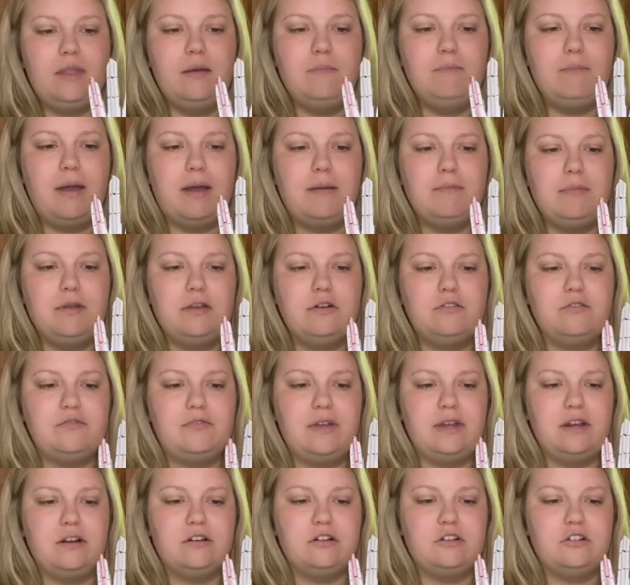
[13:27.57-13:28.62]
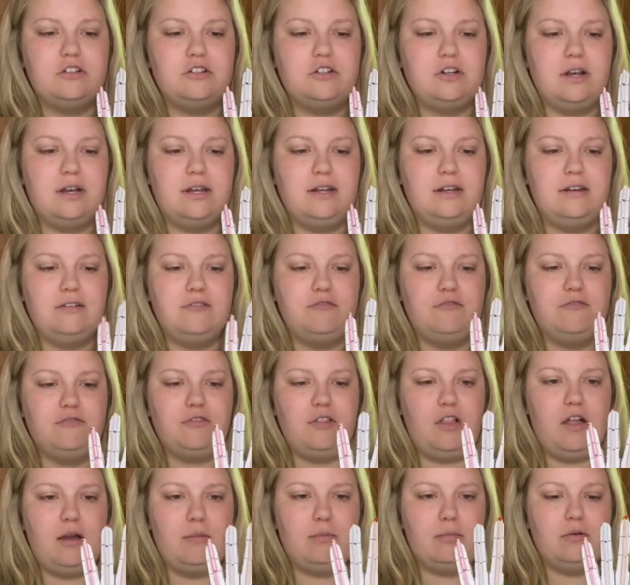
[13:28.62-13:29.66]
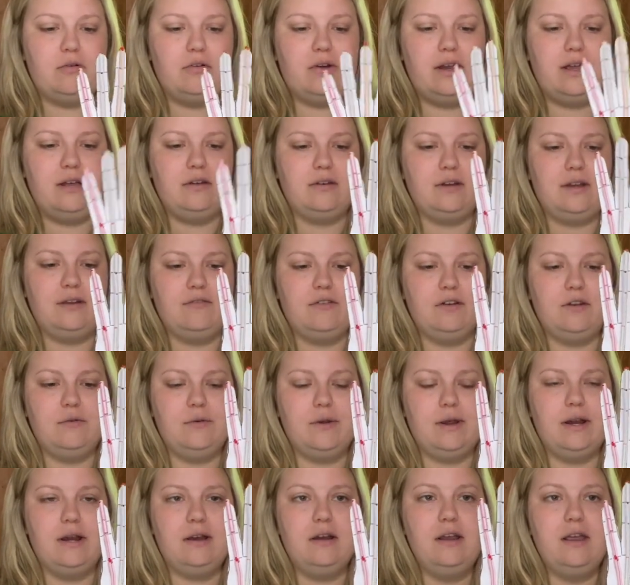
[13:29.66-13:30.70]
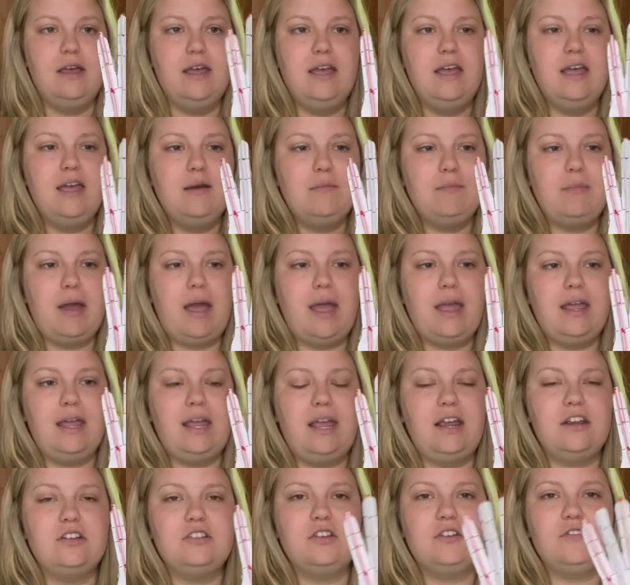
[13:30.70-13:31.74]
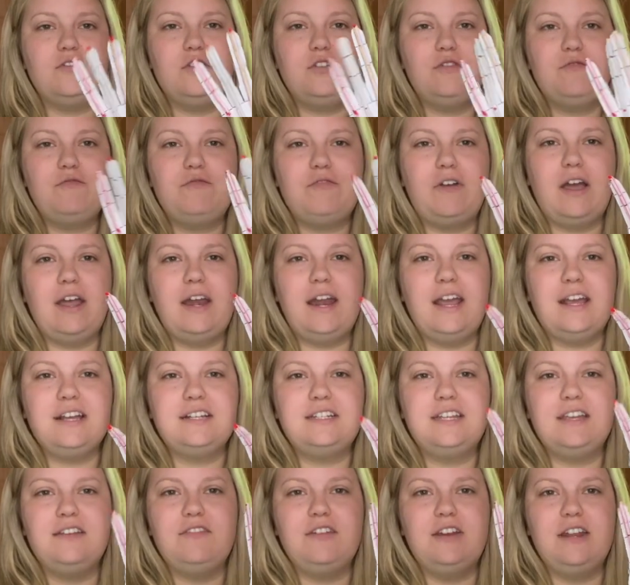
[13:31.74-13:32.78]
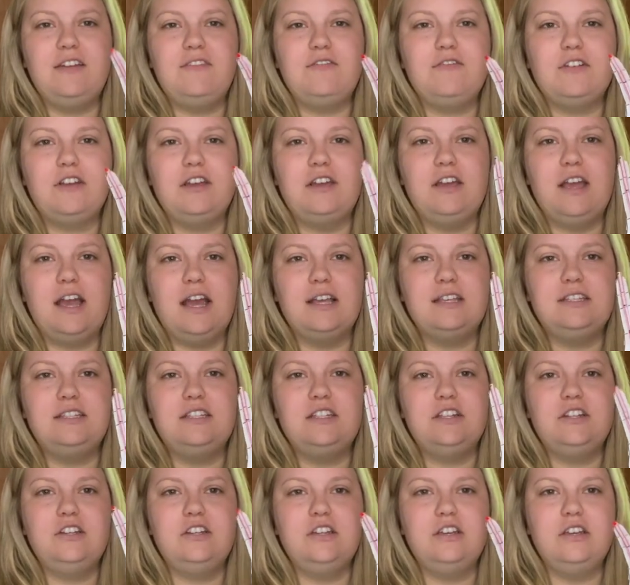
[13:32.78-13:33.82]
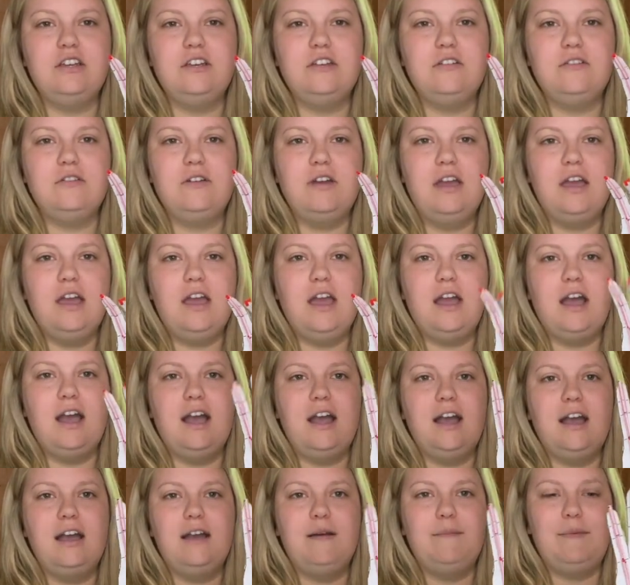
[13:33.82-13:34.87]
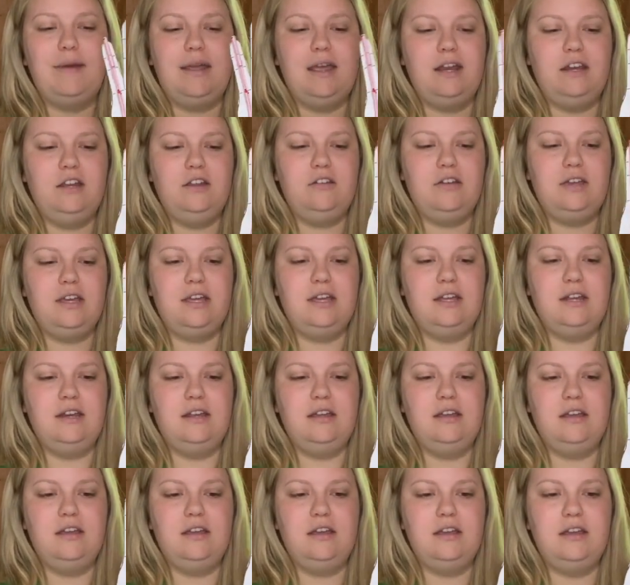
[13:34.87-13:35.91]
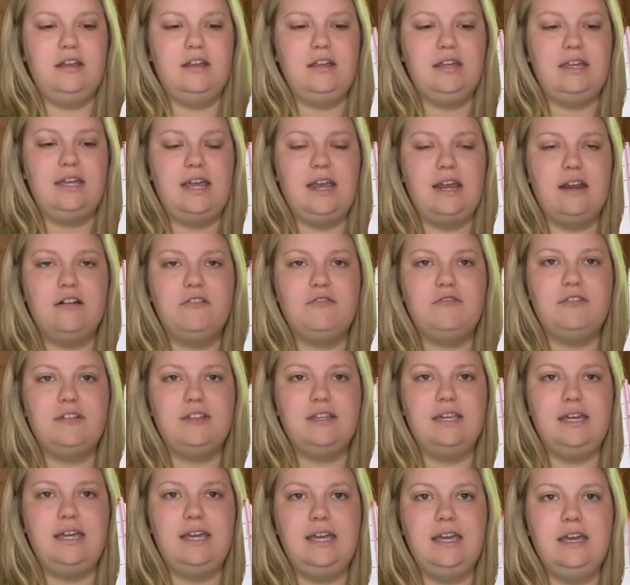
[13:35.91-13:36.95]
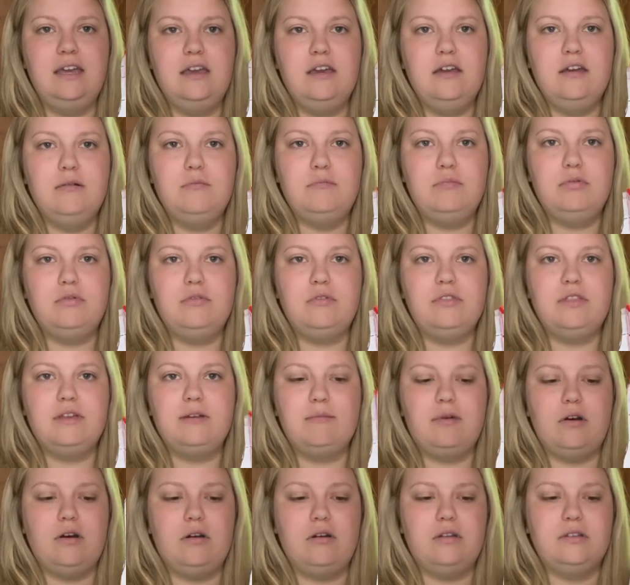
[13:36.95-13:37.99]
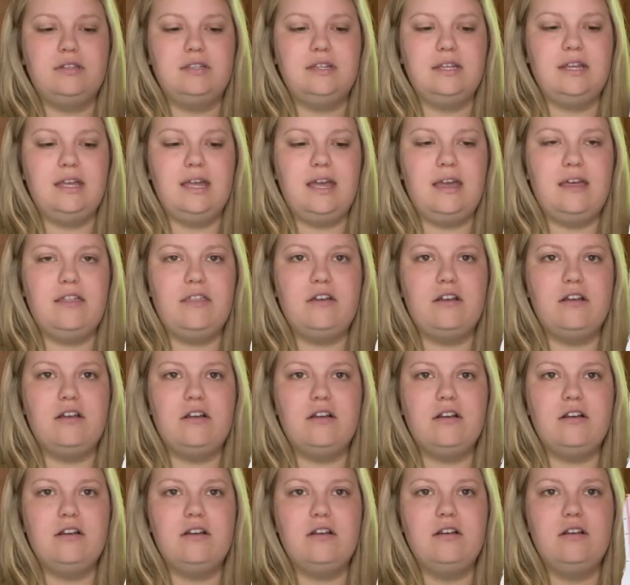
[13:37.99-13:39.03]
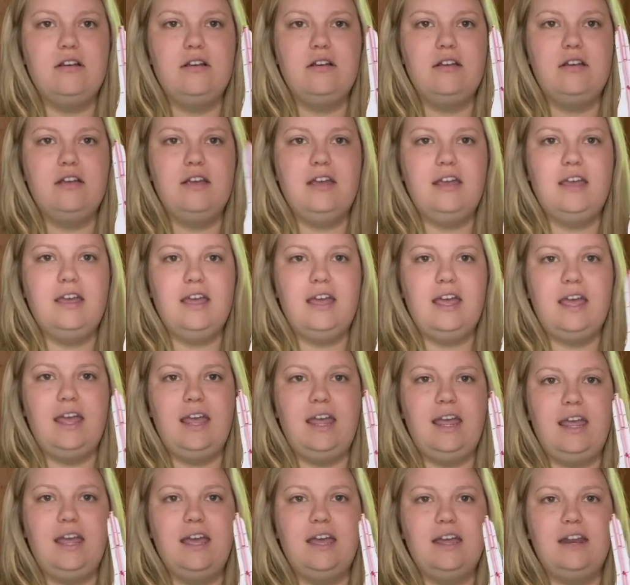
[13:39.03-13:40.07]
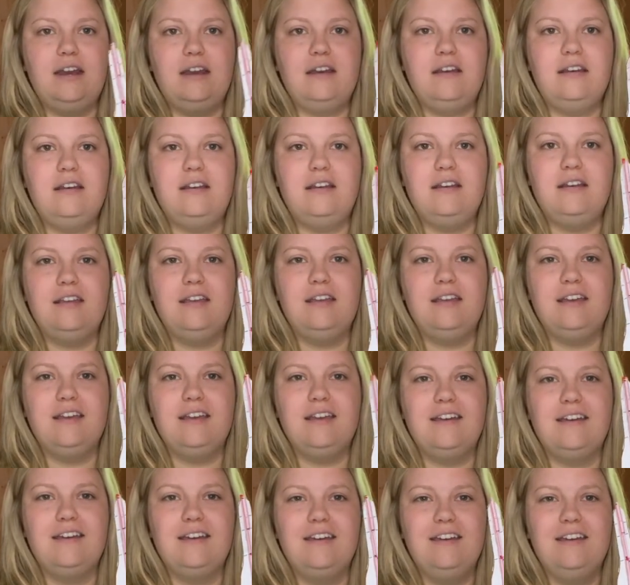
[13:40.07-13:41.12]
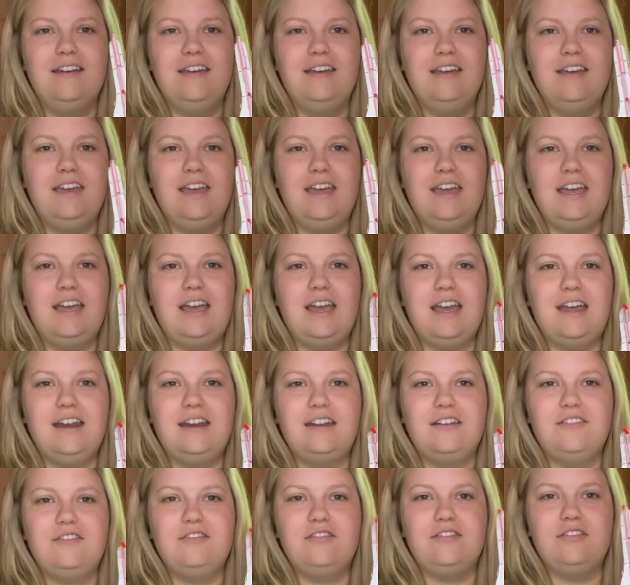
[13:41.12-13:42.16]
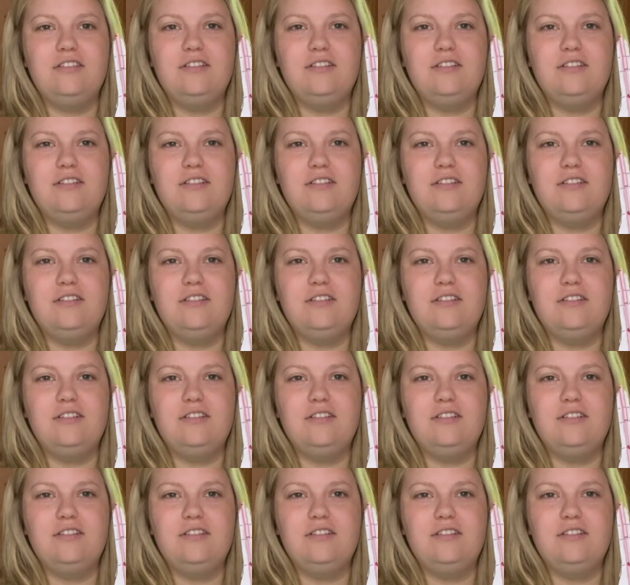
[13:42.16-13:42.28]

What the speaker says: my middle finger is trying to flop around everywhere. But here's a fun activity for you guys to do, and you can carefully pull them all together, and it kind of,